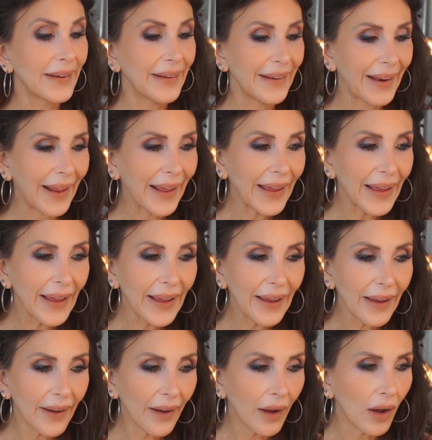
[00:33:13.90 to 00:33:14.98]

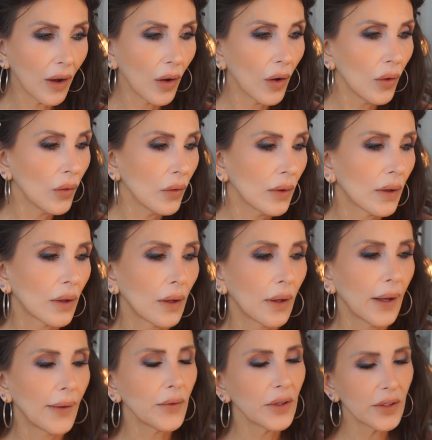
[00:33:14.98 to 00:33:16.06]
Now
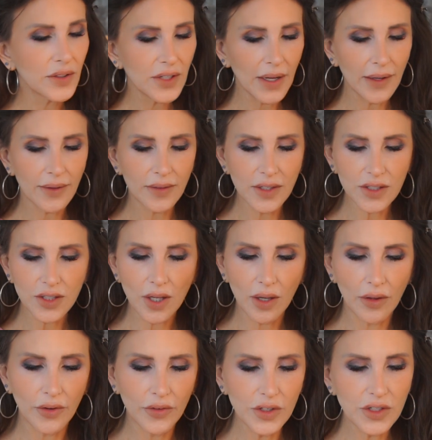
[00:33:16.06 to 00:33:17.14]
I'm going to take this
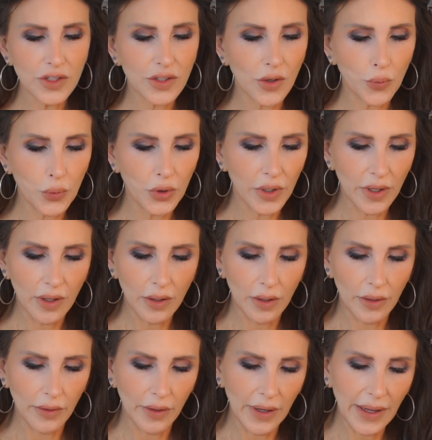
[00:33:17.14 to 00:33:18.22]
color. This is a pretty
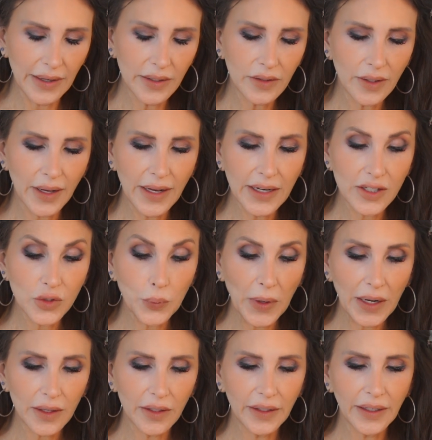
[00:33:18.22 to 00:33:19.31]
color. I don't know, and it's
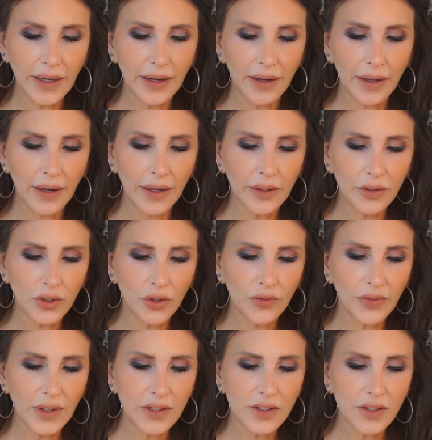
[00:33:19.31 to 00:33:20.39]
by Clinique. And I don't know
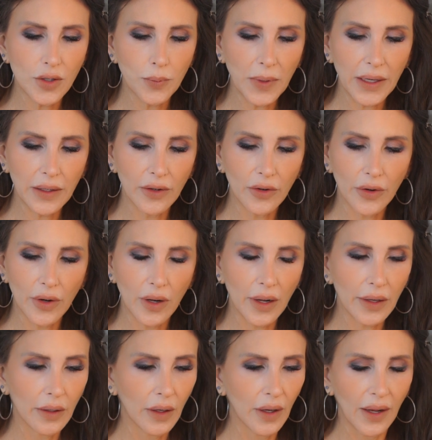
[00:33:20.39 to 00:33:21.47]
if they still make it or
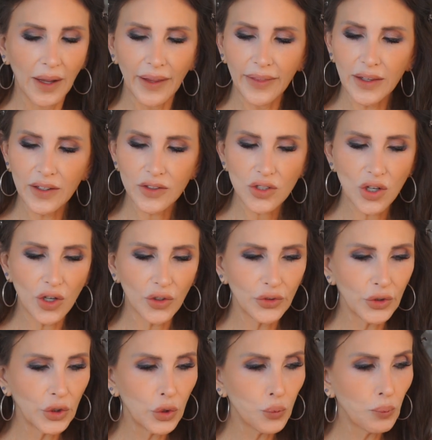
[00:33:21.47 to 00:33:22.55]
not. I think it's
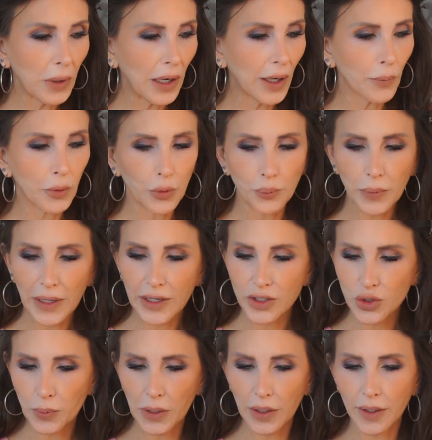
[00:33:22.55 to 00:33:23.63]
called Nude Pop or
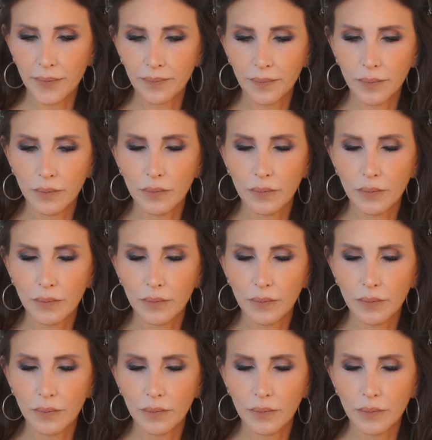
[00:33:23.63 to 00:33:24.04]
Beige Pop.